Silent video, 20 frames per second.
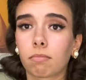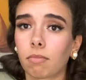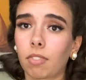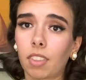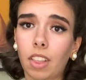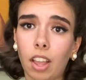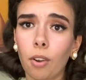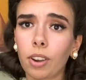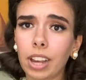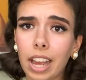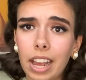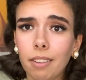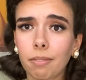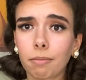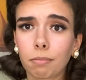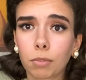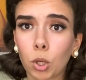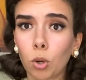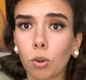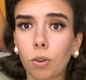Okay,
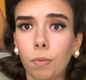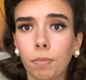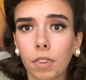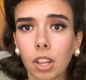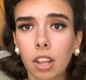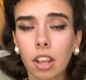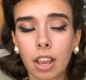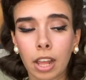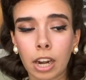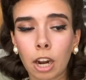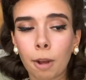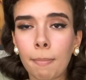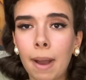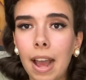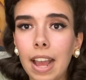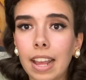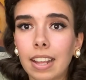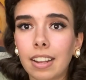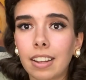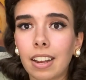cool. And I'll buy
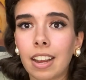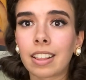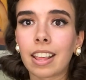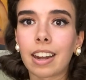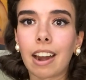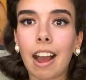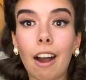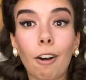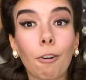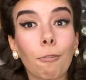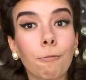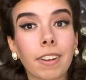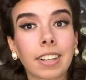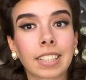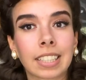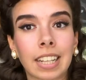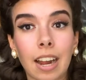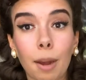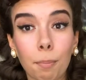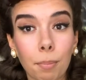it and then I'll fix
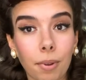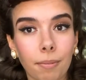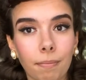it up.